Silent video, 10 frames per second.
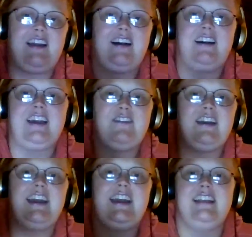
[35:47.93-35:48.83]
I'll give you a
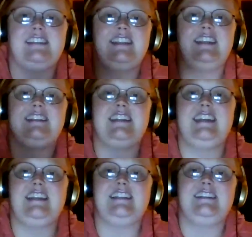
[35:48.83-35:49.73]
hint. It's in the
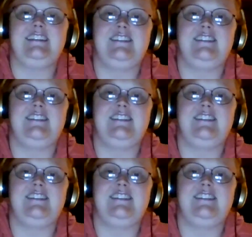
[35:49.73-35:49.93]
teens.